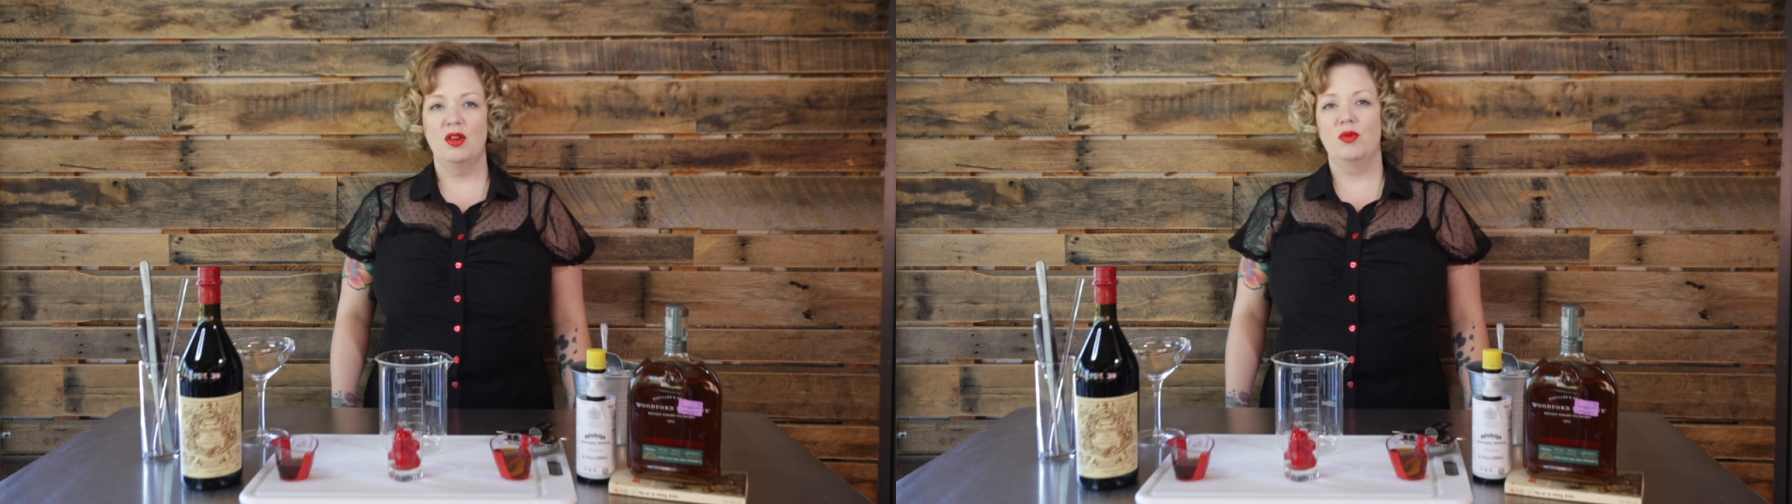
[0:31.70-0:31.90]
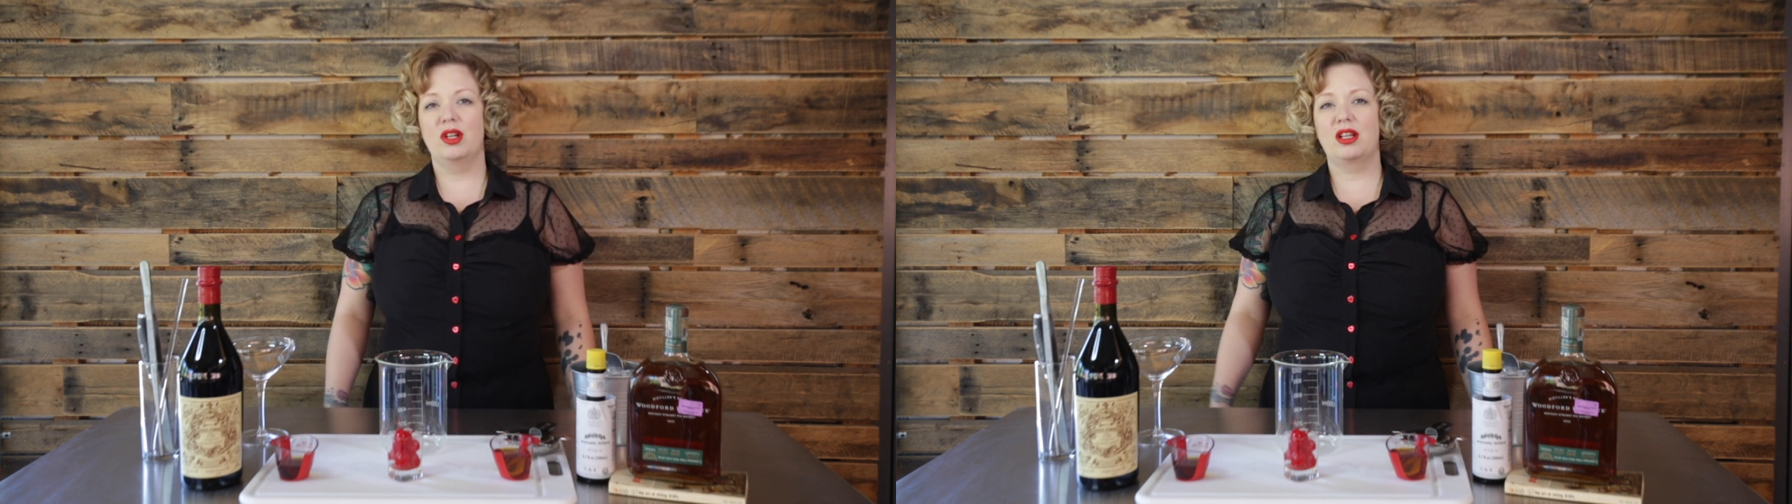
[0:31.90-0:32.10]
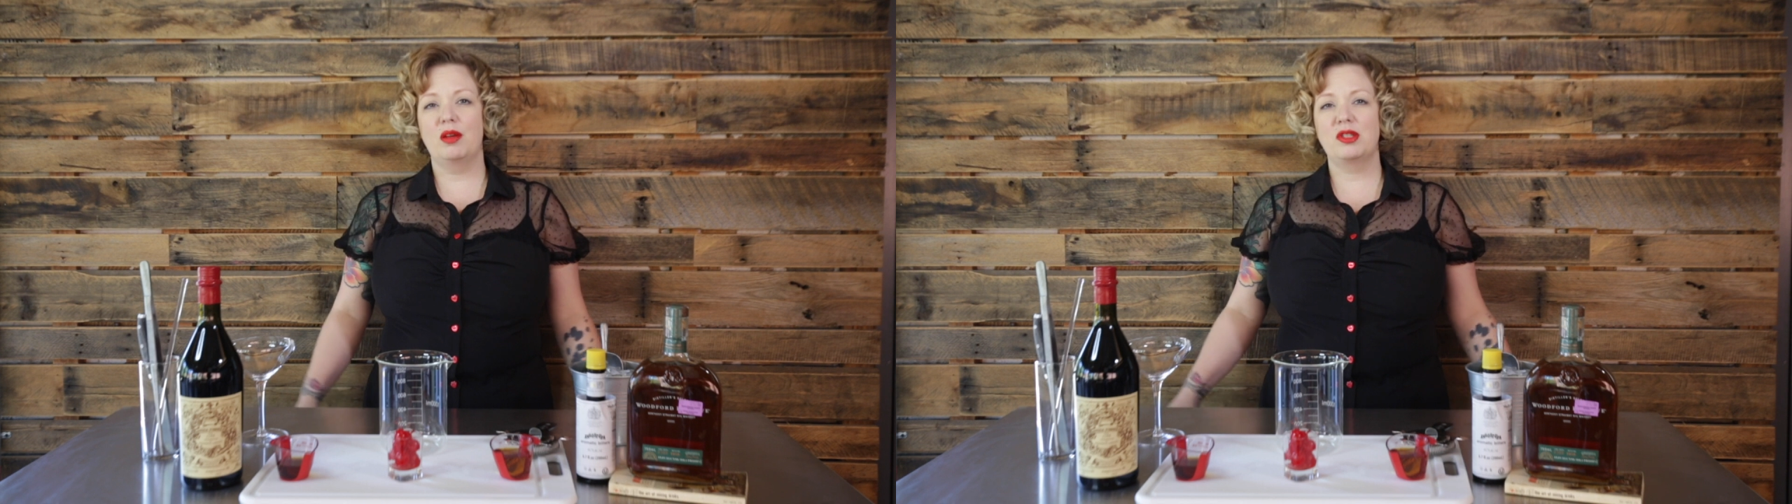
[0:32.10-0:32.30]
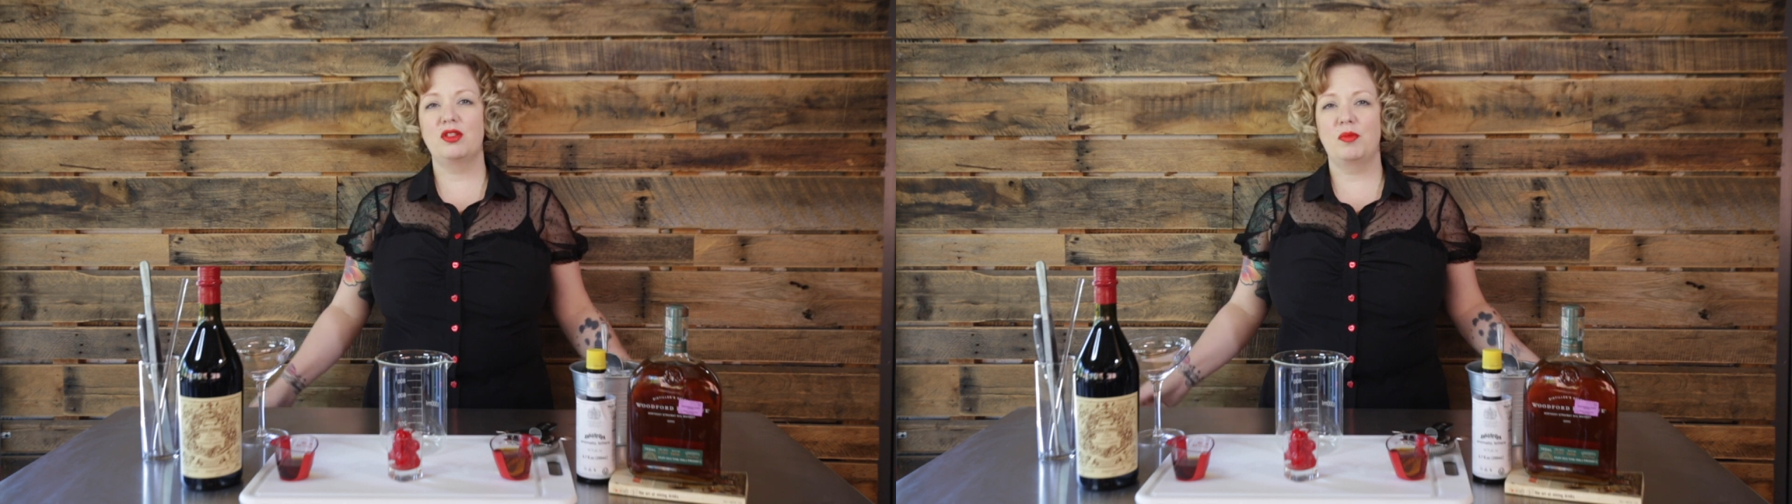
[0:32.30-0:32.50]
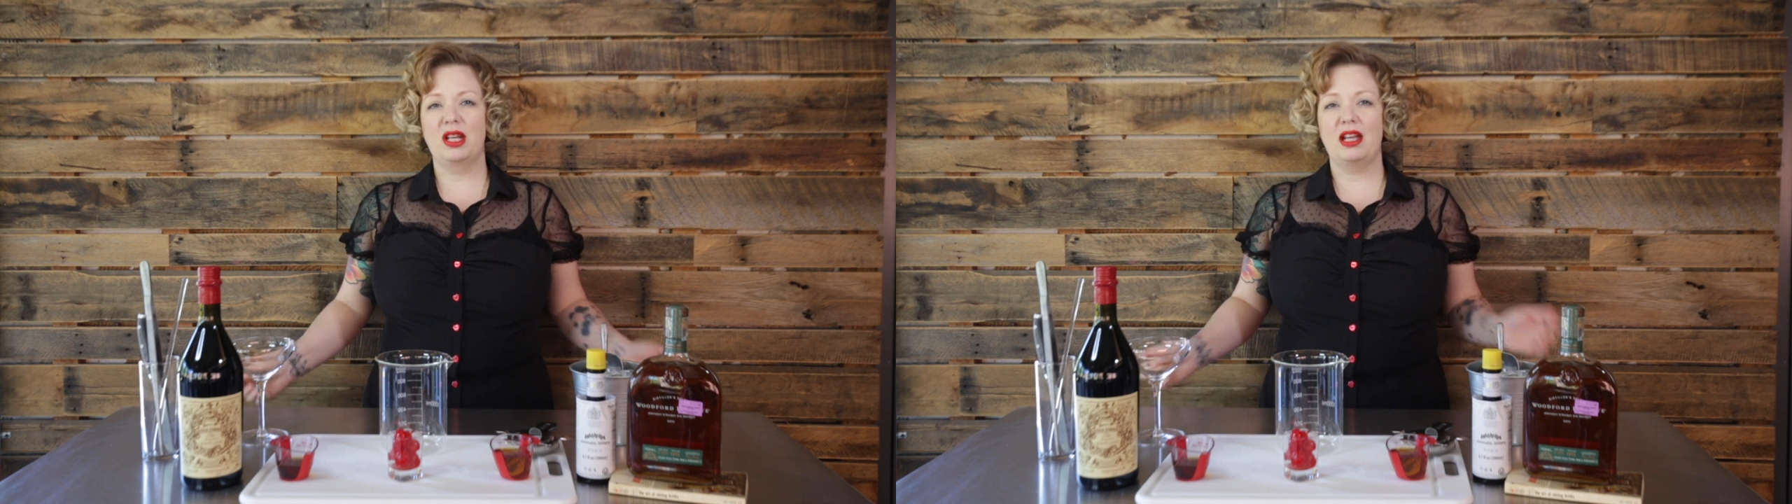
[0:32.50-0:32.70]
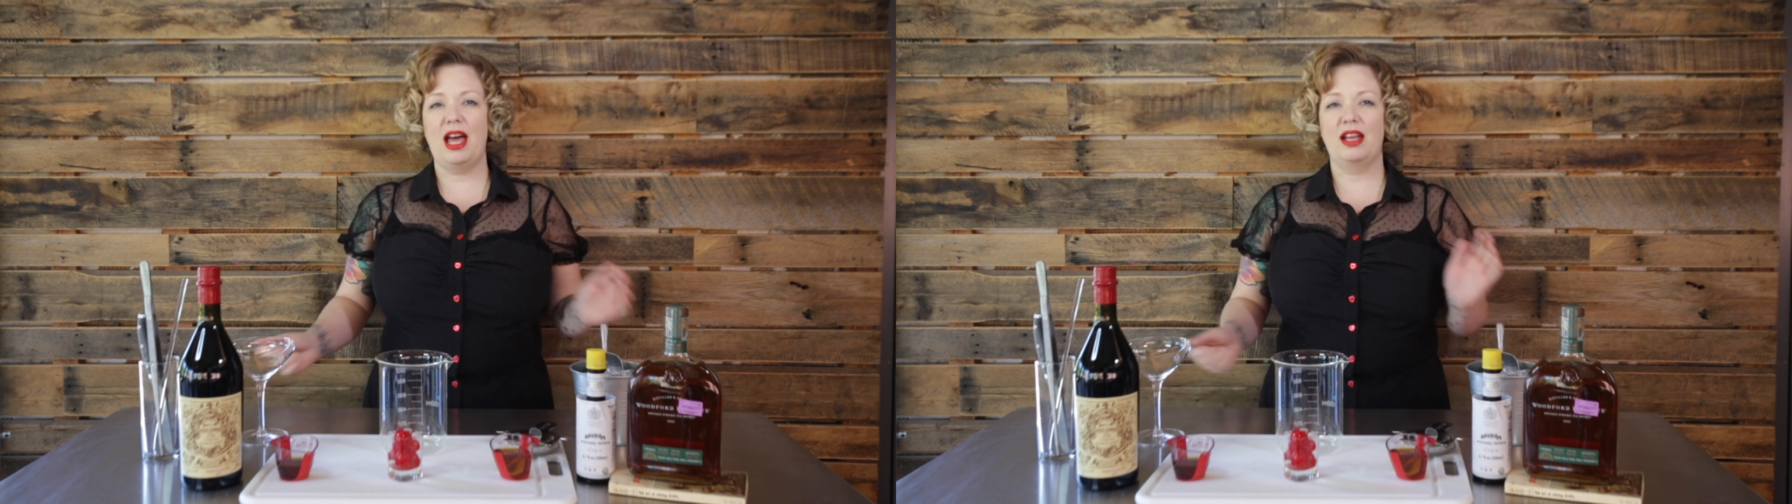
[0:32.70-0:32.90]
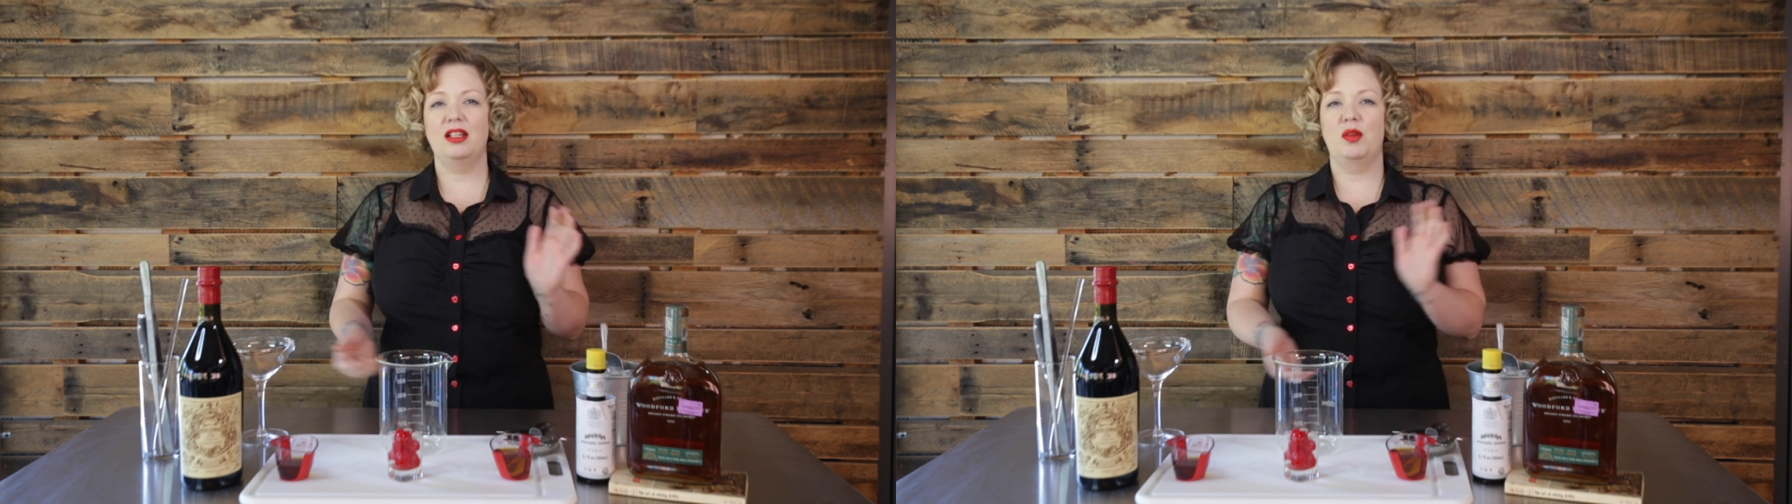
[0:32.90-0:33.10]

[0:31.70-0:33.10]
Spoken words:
When it comes to a Manhattan,